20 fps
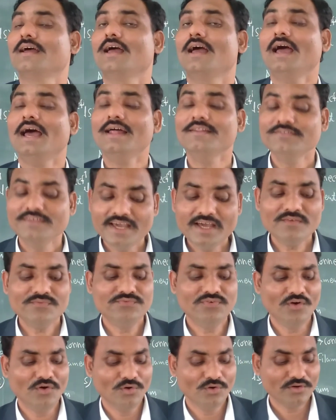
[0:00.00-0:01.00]
and
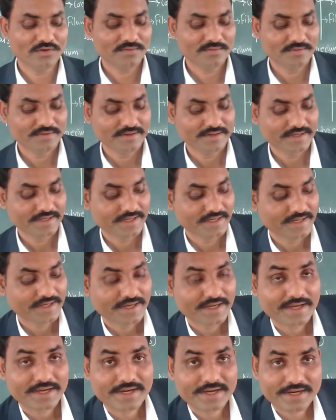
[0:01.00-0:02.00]
therefore
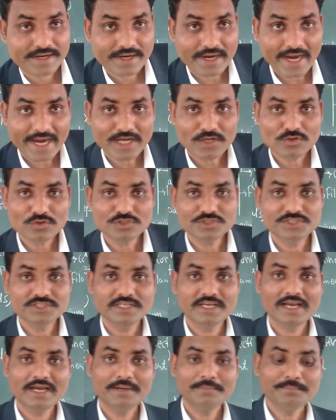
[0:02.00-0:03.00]

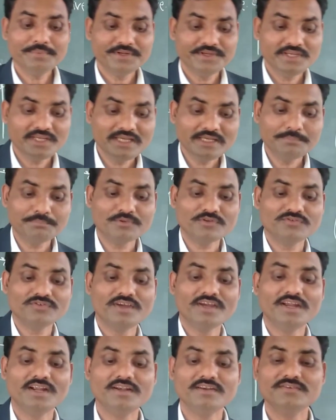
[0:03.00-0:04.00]
gynoecium
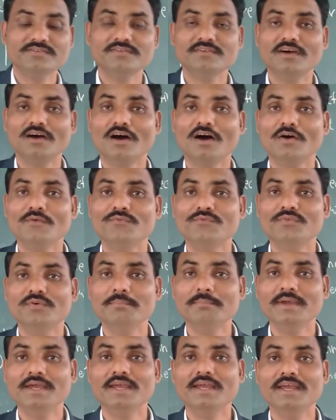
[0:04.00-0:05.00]
represents the
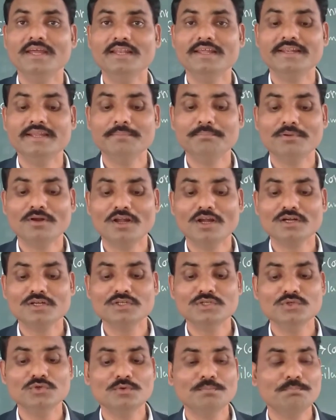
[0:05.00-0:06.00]
female
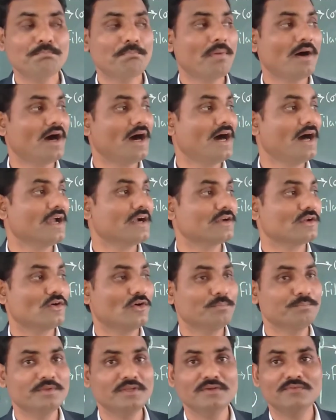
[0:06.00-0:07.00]
reproductive part
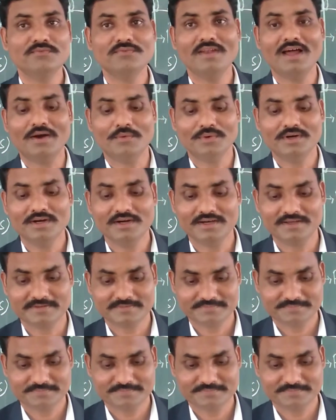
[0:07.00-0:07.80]
of the flower.